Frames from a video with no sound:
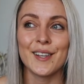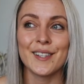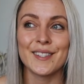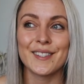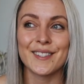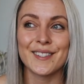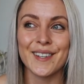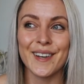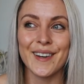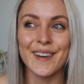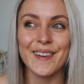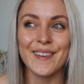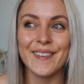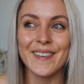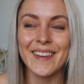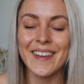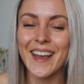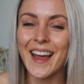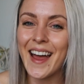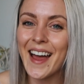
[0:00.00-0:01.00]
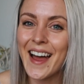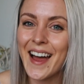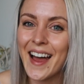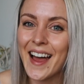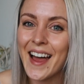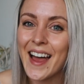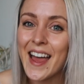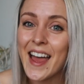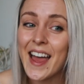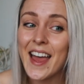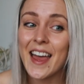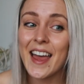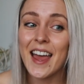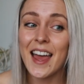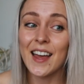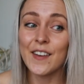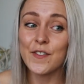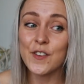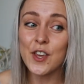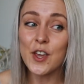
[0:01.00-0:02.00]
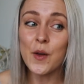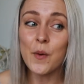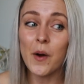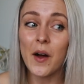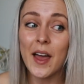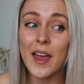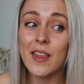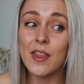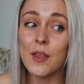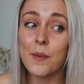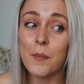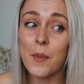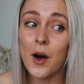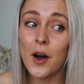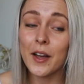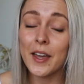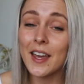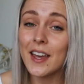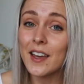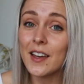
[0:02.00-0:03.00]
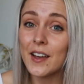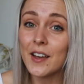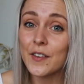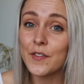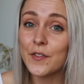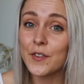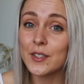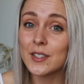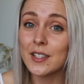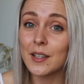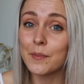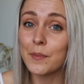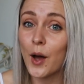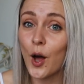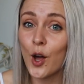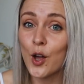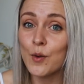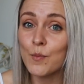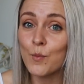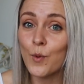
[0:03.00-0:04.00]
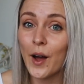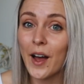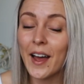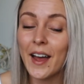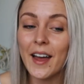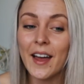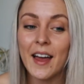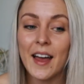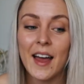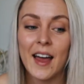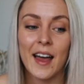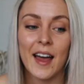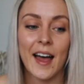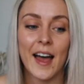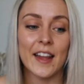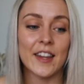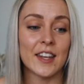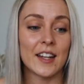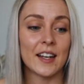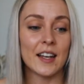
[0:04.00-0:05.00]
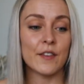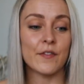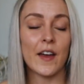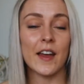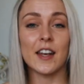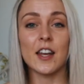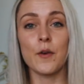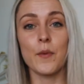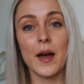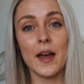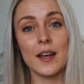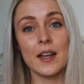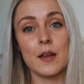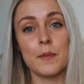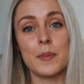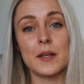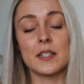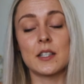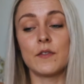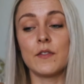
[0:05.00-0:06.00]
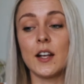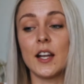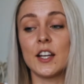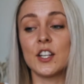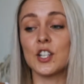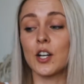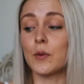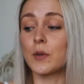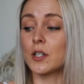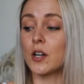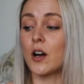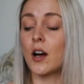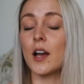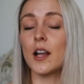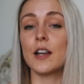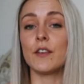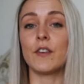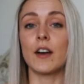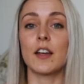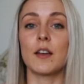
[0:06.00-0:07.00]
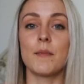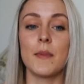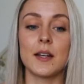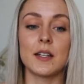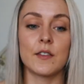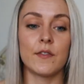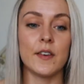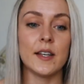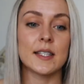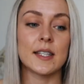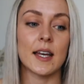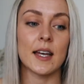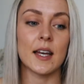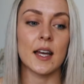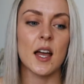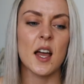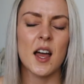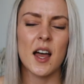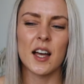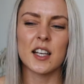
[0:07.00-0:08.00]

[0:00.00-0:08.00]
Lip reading: So yeah, if you are in the market for some homeware and you live anywhere near Bicester Village, I would highly recommend a visit,